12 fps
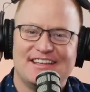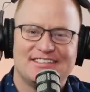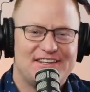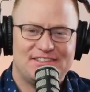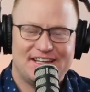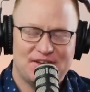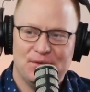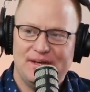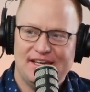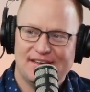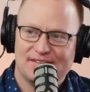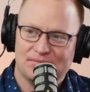sounds like a
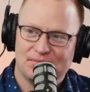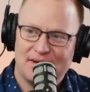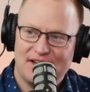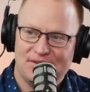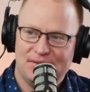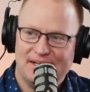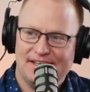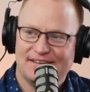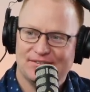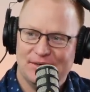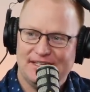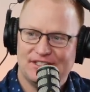week, about a week,
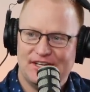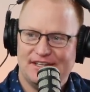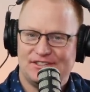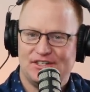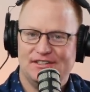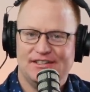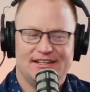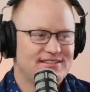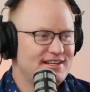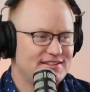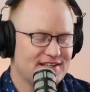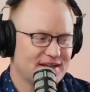week session. that
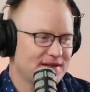sounds laughable. like